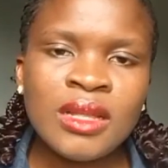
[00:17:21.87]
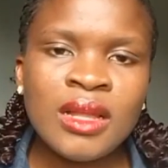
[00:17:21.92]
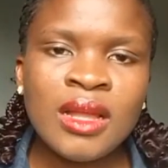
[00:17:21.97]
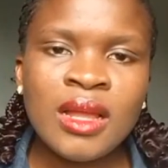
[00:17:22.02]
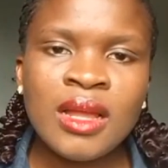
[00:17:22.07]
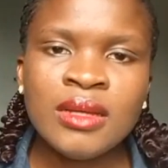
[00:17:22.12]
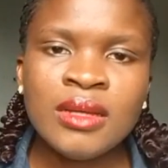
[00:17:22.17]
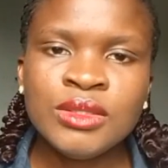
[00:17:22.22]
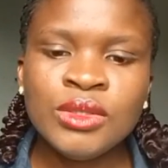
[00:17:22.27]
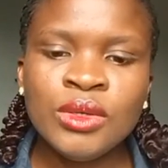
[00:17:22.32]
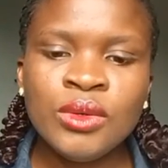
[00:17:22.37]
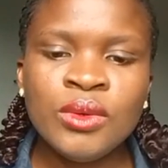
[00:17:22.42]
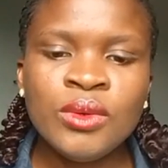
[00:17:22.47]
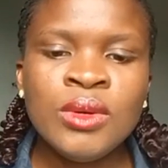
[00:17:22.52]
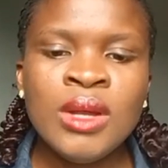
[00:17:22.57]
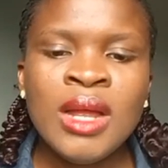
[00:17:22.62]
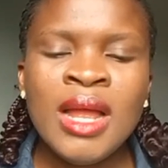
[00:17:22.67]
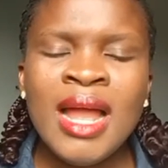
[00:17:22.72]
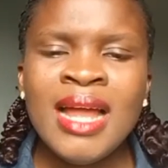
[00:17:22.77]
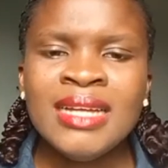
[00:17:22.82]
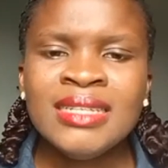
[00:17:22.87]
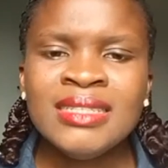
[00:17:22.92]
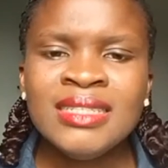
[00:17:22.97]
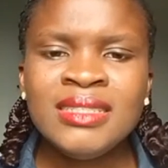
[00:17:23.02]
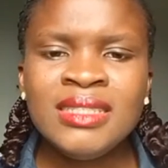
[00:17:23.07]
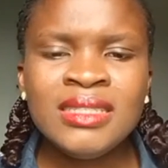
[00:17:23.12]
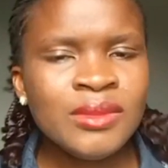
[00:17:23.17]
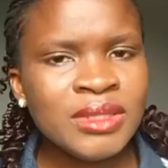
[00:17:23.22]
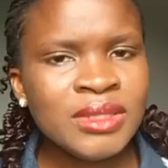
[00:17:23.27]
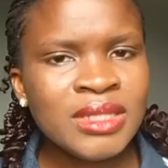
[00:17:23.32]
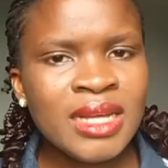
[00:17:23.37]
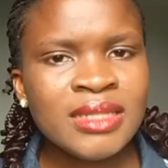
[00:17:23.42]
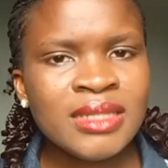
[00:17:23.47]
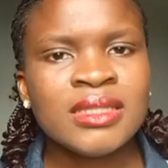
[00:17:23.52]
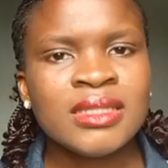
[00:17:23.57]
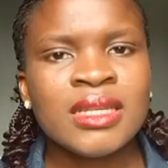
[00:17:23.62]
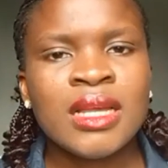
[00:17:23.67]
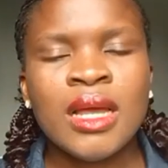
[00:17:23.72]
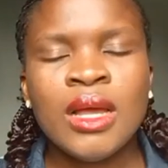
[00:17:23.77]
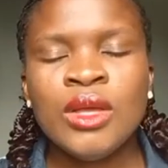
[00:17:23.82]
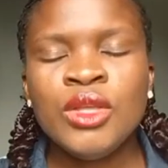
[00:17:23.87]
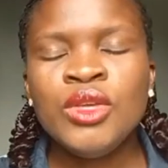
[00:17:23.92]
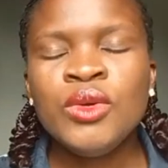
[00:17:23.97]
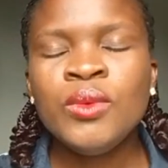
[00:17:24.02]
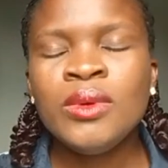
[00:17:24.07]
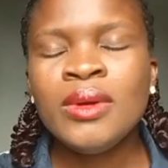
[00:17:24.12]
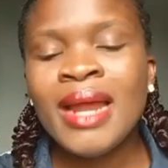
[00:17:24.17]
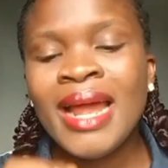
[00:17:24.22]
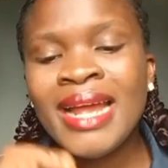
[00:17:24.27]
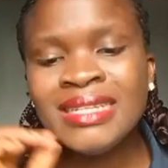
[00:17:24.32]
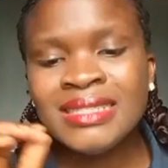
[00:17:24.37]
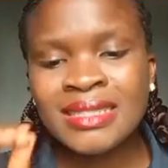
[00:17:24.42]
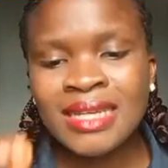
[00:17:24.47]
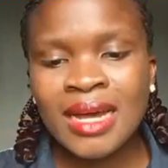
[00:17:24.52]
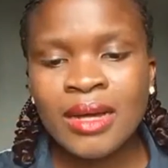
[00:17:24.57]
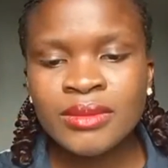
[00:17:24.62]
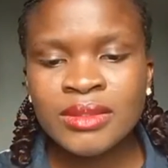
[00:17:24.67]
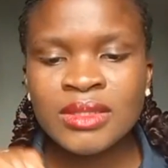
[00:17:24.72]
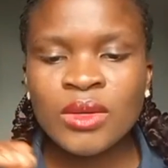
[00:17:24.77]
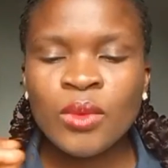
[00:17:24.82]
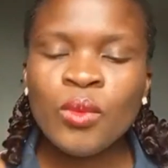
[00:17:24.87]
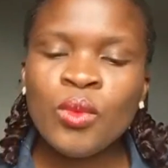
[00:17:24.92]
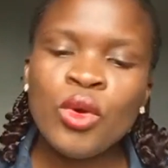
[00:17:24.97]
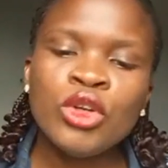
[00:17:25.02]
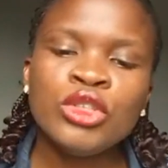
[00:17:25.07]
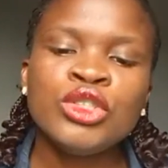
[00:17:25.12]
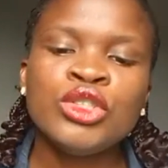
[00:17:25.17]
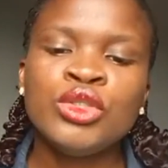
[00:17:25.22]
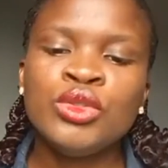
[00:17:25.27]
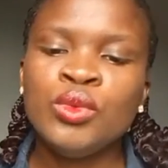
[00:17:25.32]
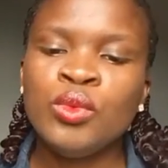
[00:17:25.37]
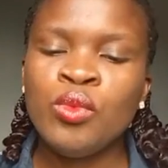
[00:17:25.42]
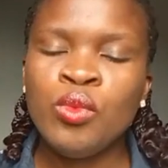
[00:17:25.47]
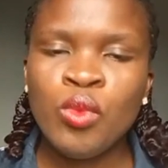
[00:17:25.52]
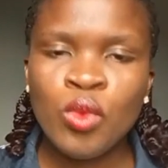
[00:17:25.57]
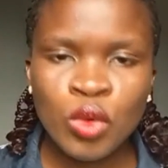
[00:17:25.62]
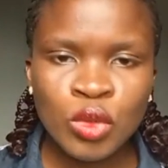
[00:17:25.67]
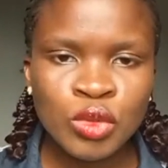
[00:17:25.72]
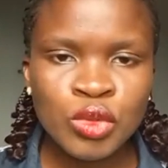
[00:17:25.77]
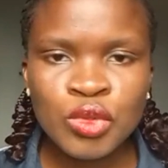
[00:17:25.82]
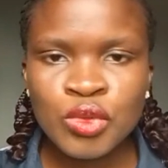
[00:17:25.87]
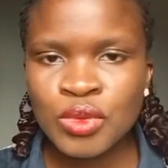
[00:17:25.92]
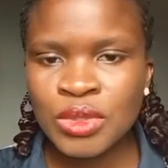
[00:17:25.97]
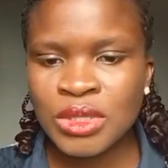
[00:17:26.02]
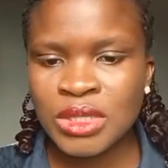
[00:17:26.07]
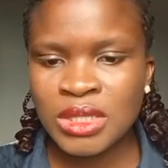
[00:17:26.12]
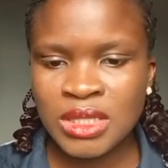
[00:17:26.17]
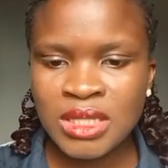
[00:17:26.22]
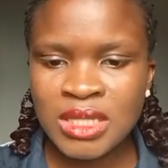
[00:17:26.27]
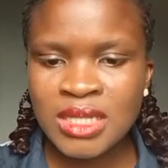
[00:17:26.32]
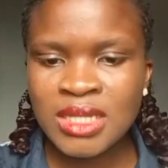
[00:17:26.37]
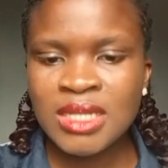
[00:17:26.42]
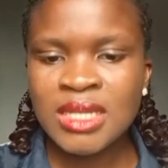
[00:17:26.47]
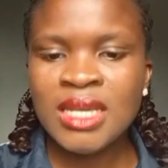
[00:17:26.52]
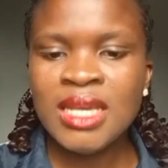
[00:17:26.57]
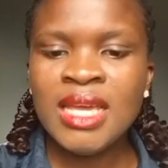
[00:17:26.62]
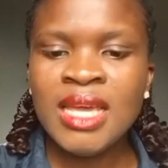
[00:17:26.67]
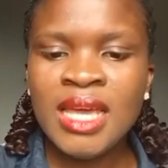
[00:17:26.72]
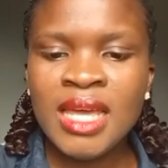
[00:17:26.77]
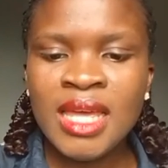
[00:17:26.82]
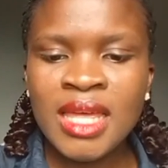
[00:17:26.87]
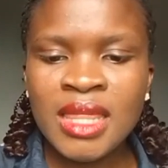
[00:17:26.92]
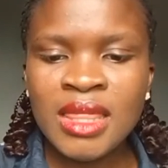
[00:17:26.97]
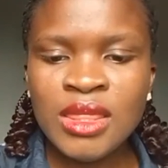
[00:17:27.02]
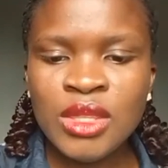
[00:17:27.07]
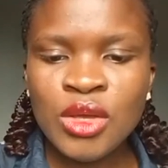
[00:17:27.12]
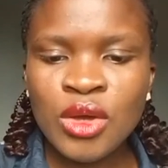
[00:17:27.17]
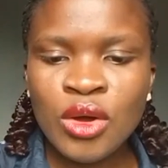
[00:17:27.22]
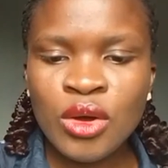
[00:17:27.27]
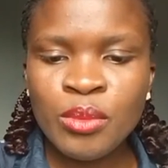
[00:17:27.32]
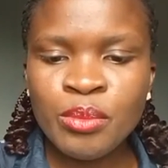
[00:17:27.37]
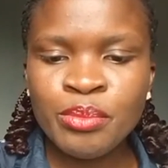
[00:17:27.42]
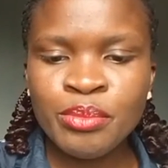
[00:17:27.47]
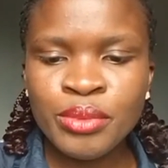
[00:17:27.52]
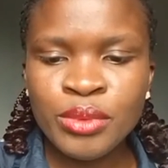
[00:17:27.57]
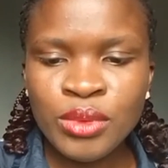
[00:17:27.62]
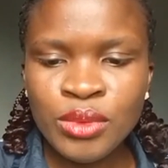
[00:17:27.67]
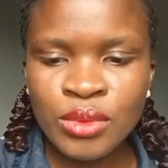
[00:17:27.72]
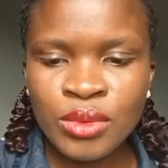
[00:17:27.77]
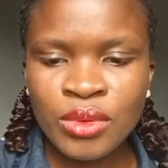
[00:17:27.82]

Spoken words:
So the thing was that you will write out what you want to see in your book.